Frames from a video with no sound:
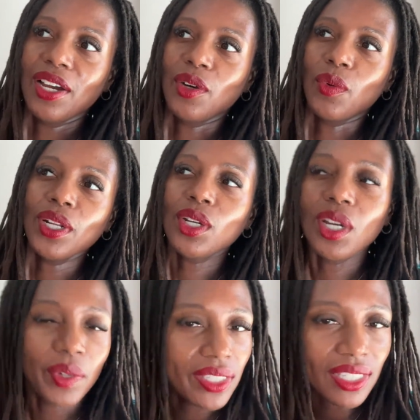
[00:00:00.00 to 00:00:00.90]
what a
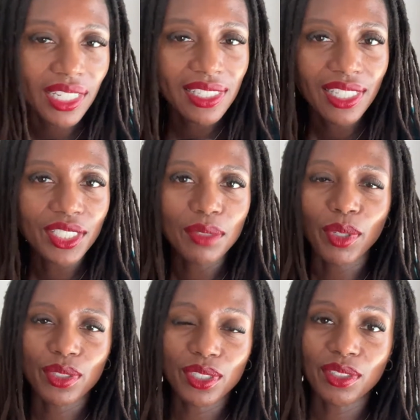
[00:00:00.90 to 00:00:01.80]
coincidence that she
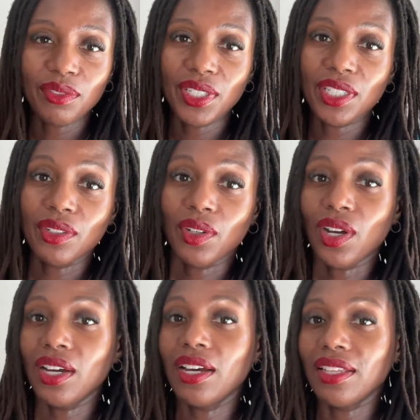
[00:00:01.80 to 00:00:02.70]
posted a video
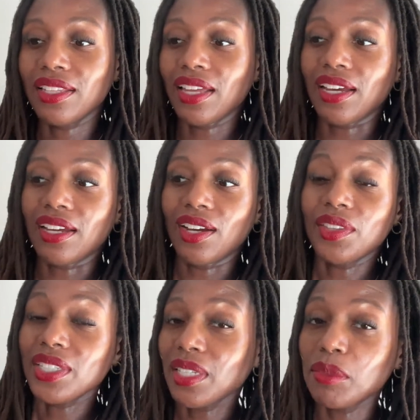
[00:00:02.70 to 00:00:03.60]
on
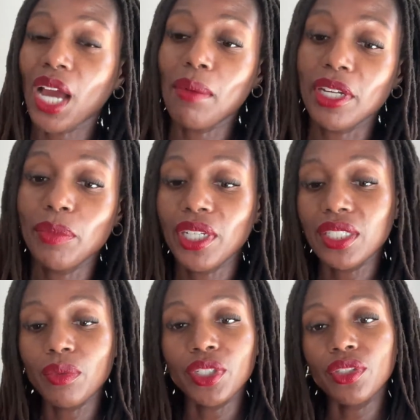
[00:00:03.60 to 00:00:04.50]
the same topic,
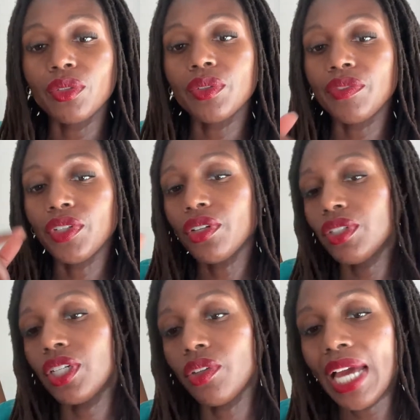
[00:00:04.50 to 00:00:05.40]
because if you don't
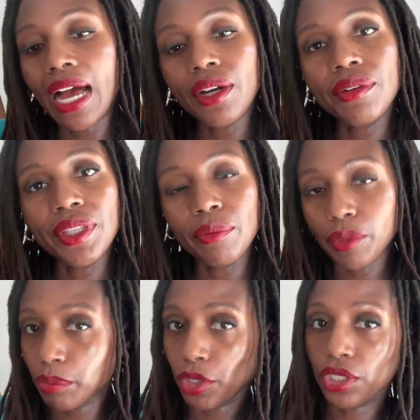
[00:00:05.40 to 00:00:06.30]
know, the algorithm,
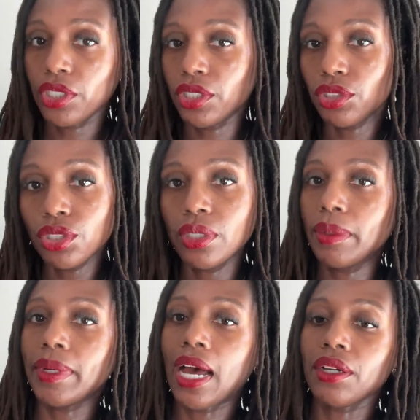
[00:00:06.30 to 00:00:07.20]
particularly the YouTube
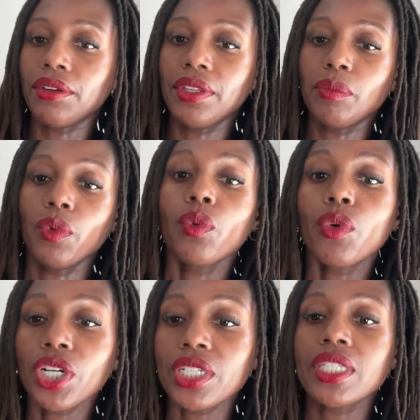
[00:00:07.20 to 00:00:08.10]
algorithm,
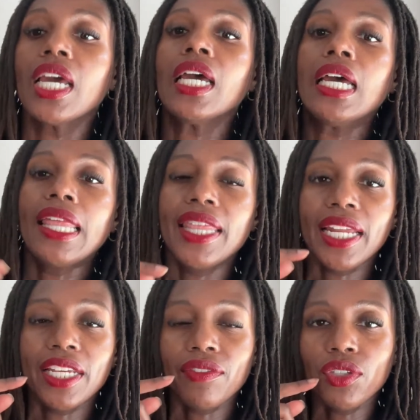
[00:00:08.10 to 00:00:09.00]
works
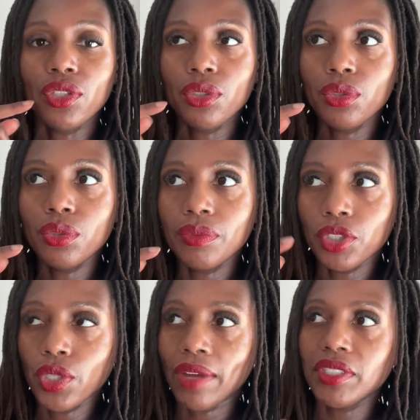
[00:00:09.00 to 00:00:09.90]
that if you
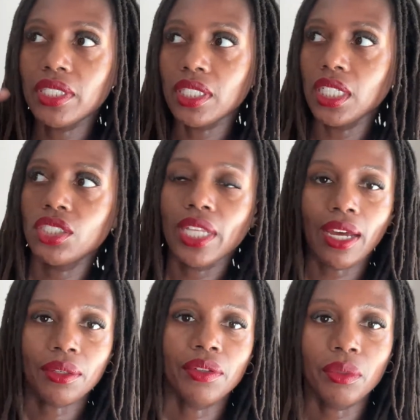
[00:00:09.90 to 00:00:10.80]
have to teach the
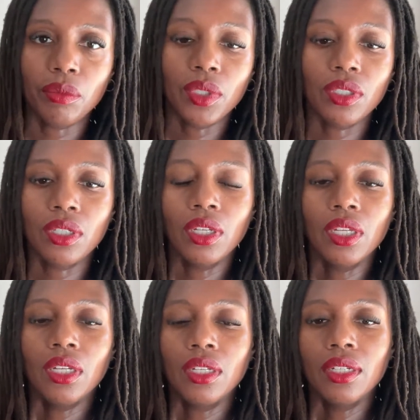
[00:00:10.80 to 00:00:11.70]
algorithm
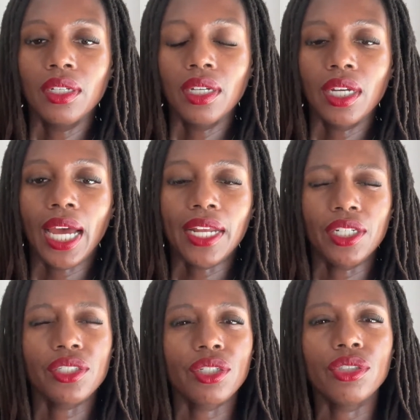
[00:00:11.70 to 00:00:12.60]
how to
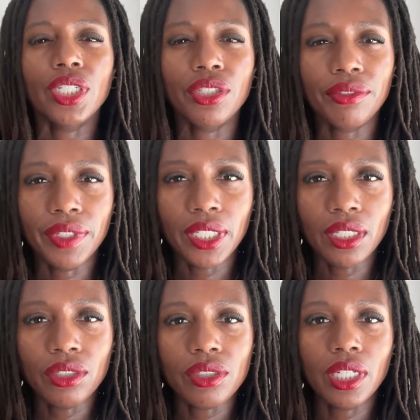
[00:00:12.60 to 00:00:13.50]
associate your
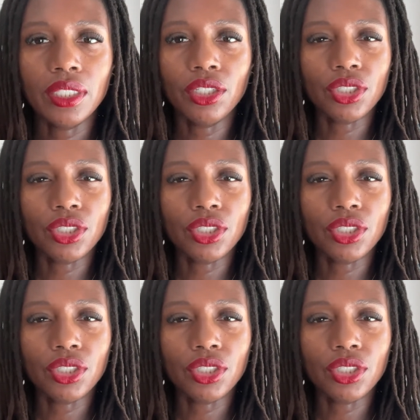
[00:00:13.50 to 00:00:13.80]
videos and your